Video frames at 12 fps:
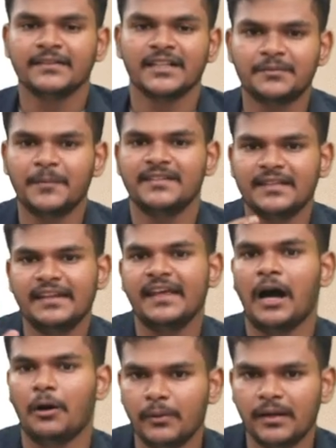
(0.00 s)
That's basically
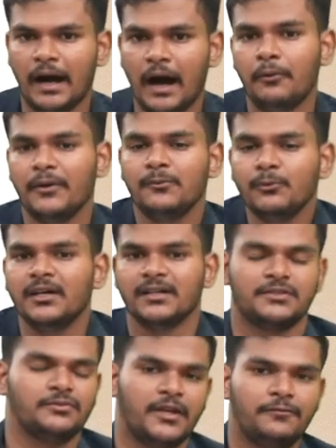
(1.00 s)
how it
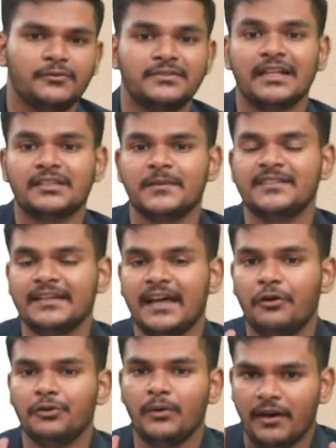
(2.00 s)
works. Okay, folks, that's basically
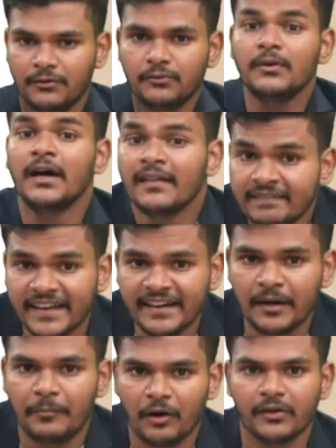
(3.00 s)
how you have to think
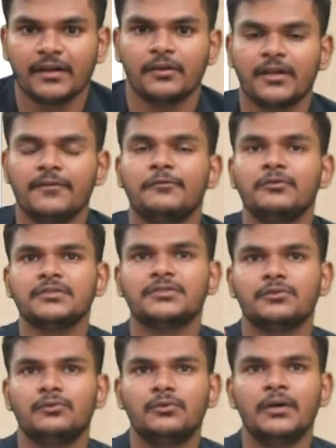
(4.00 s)
about it. Okay, folks,
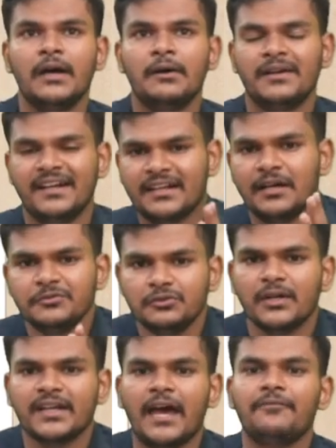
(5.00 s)
so when it comes
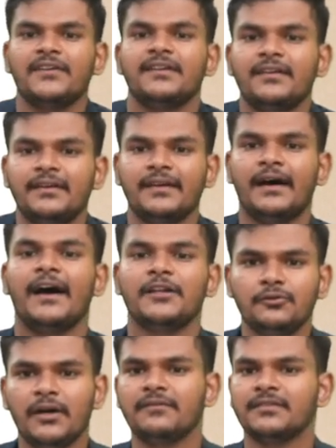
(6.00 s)
to a cafeteria, I
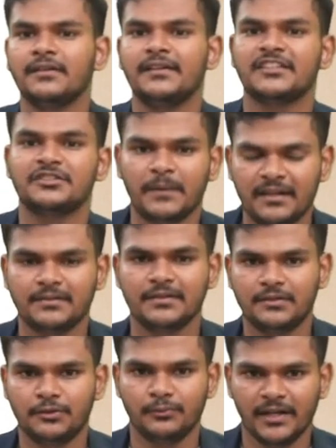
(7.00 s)
do have certain
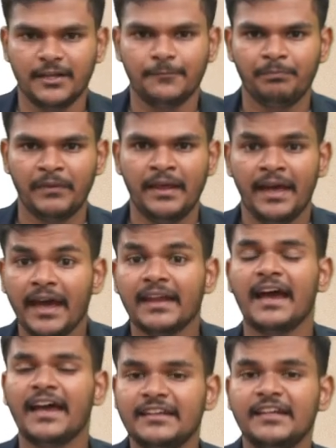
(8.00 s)
expenses to it, and
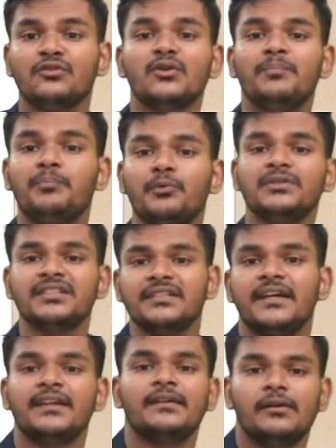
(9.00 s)
I need to apportion
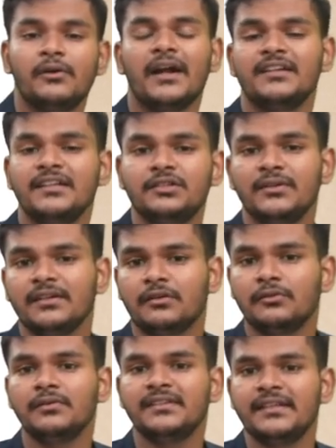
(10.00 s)
it, or I need to
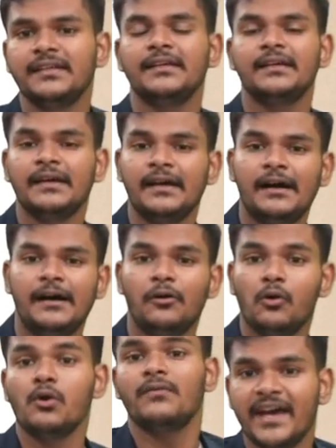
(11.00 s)
include the
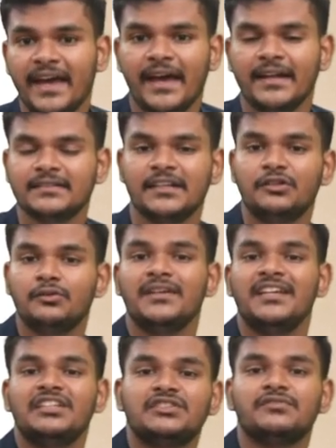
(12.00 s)
overheads into
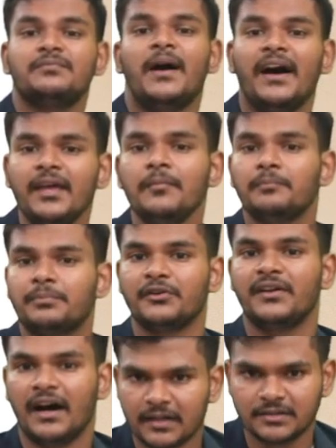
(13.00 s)
each of my
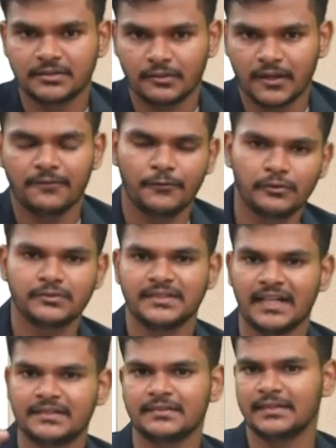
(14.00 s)
products. Okay, folks,
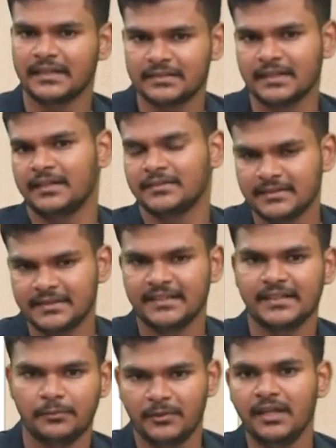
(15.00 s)
that's another thing
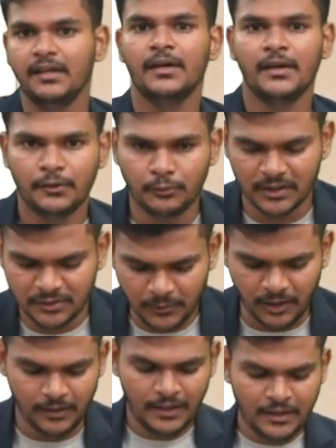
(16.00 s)
that we do as
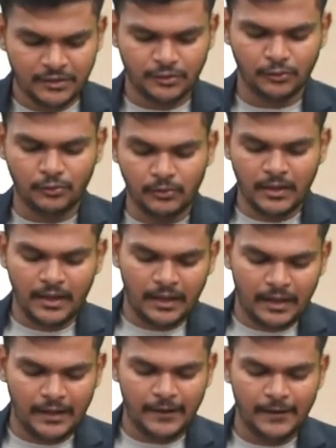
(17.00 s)
well. So
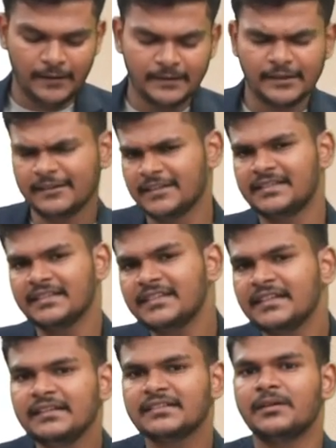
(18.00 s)
this
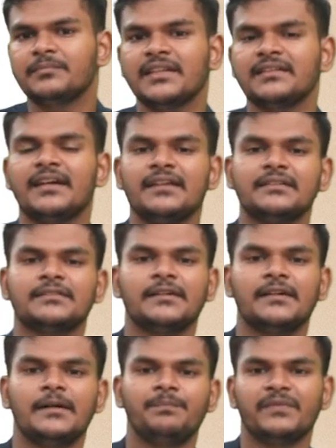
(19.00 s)
isn't something that is,
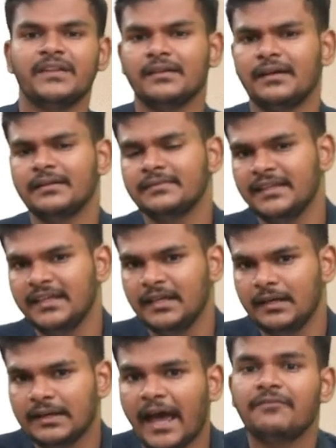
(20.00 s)

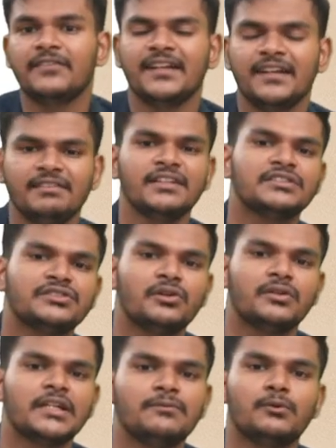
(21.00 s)
the cafeteria is
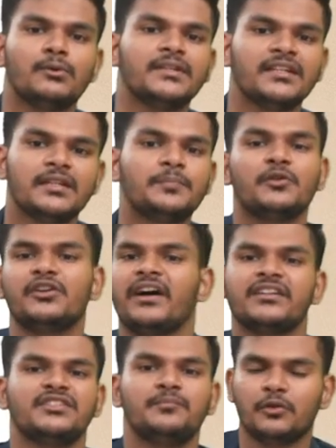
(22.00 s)
not involved in the
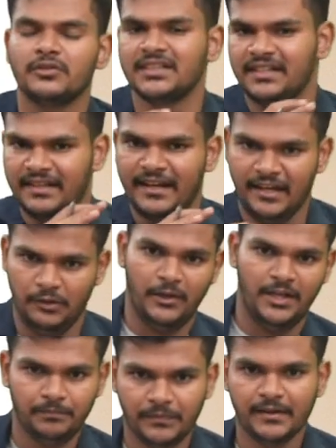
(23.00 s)
production process in any
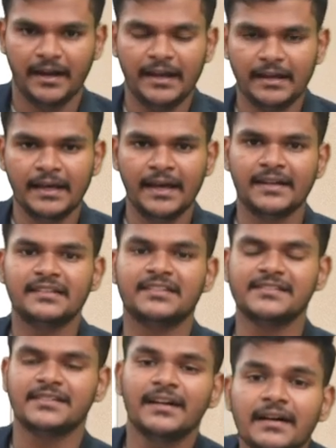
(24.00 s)
way, right? It is
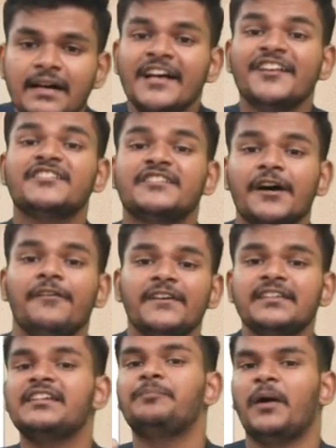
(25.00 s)
just a
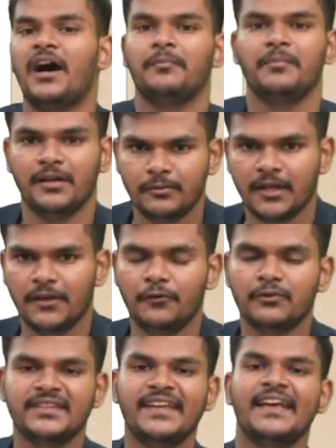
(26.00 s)
service department.
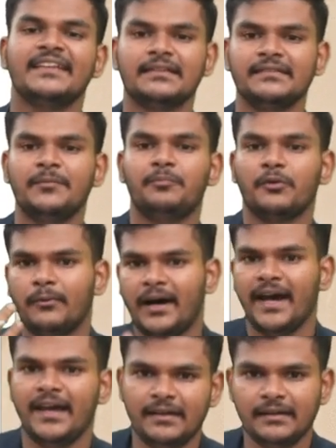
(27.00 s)
They
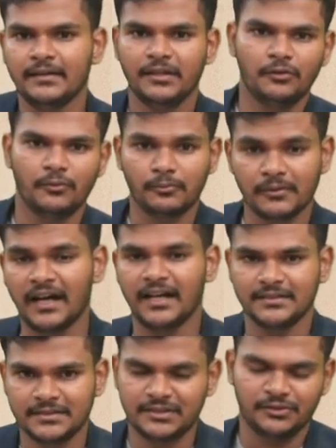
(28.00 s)
provide,
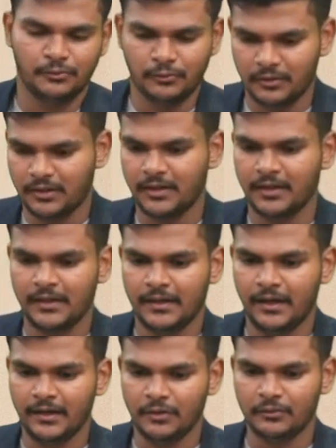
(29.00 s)
lunch or,
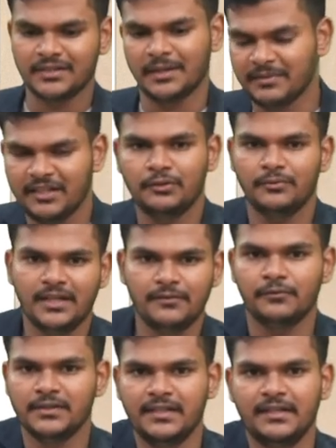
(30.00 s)
something to eat
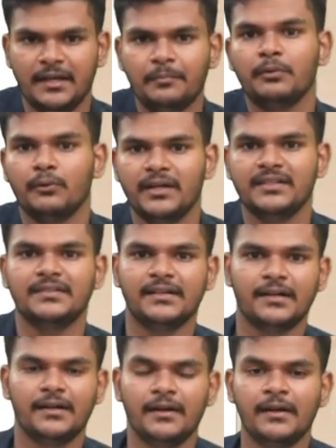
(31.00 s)
for the employees that
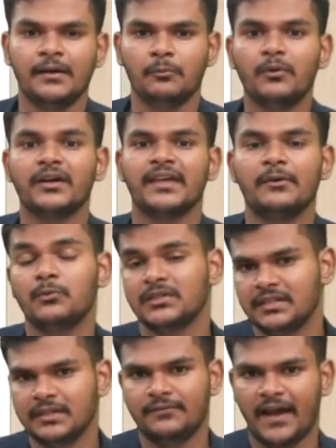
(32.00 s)
are working
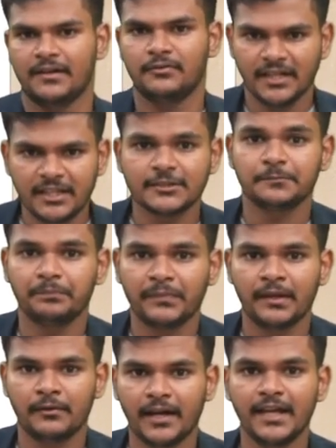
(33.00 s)
within the factories,
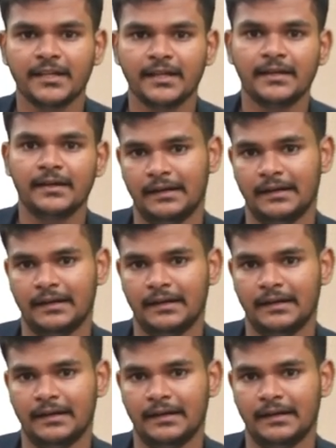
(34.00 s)
right?